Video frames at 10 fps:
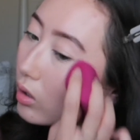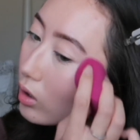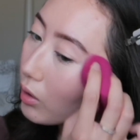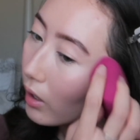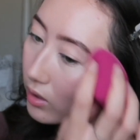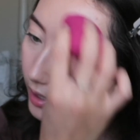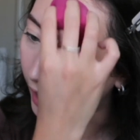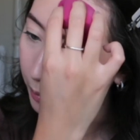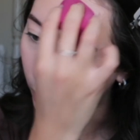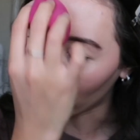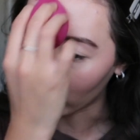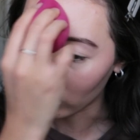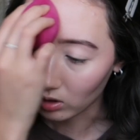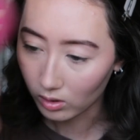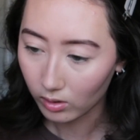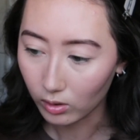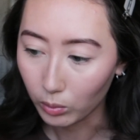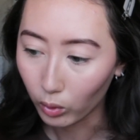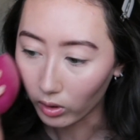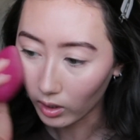go outside more and just do
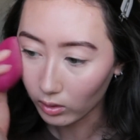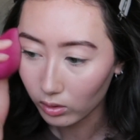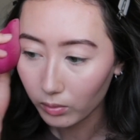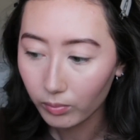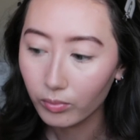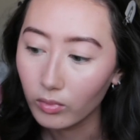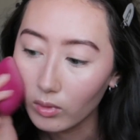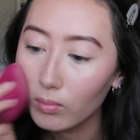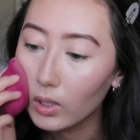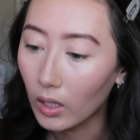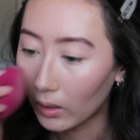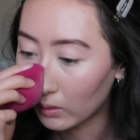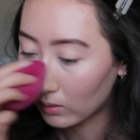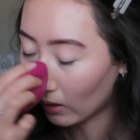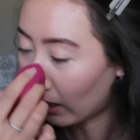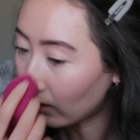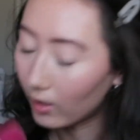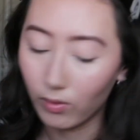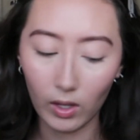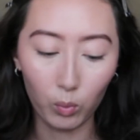more things, because I
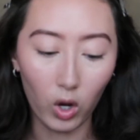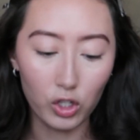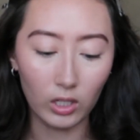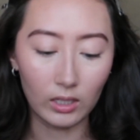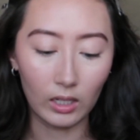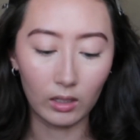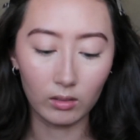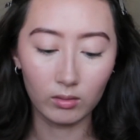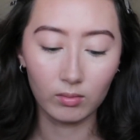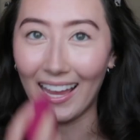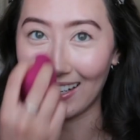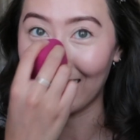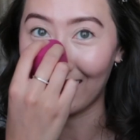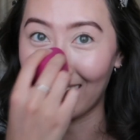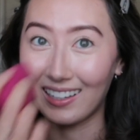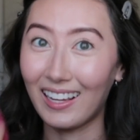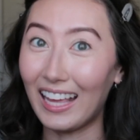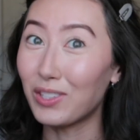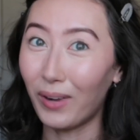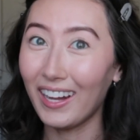live in Washington and
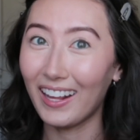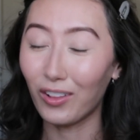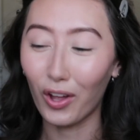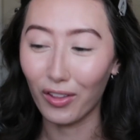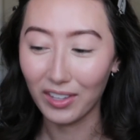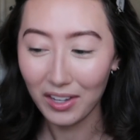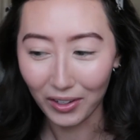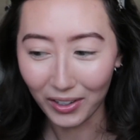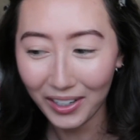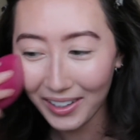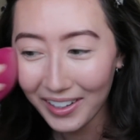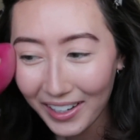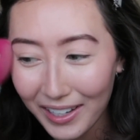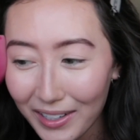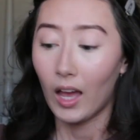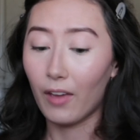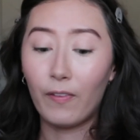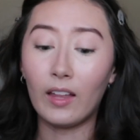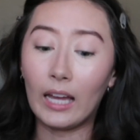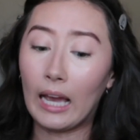it's raining a lot of the year. I
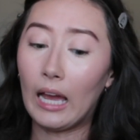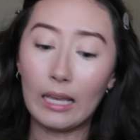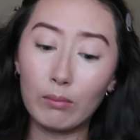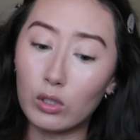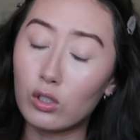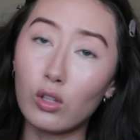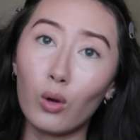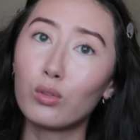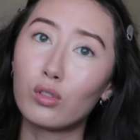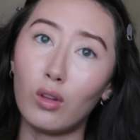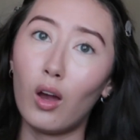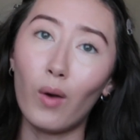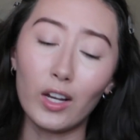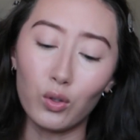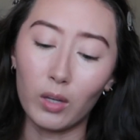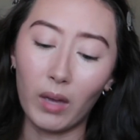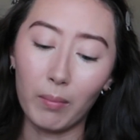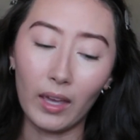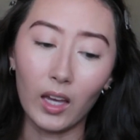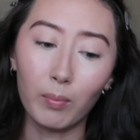feel like I am so slow at doing my
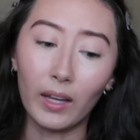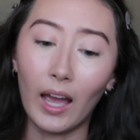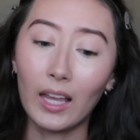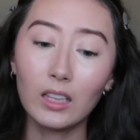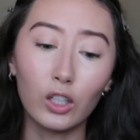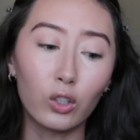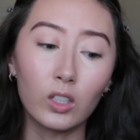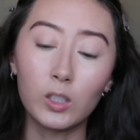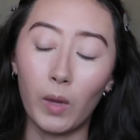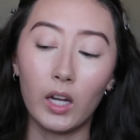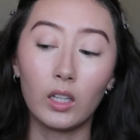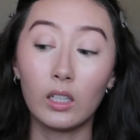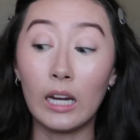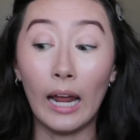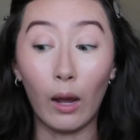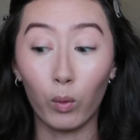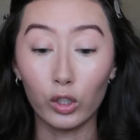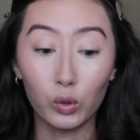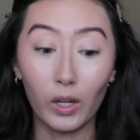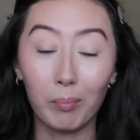makeup. Like I can literally spend an hour
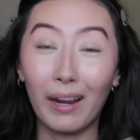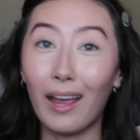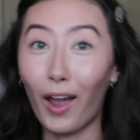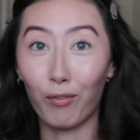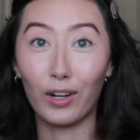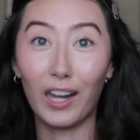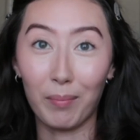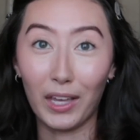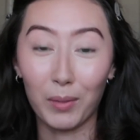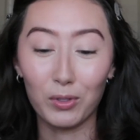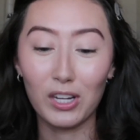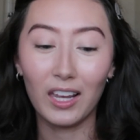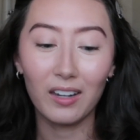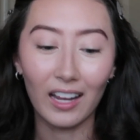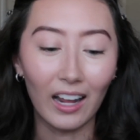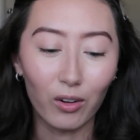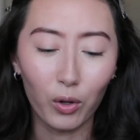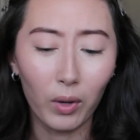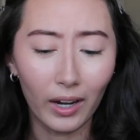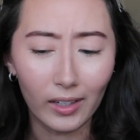doing my everyday makeup routine and I don't know
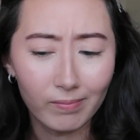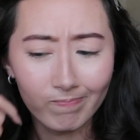why.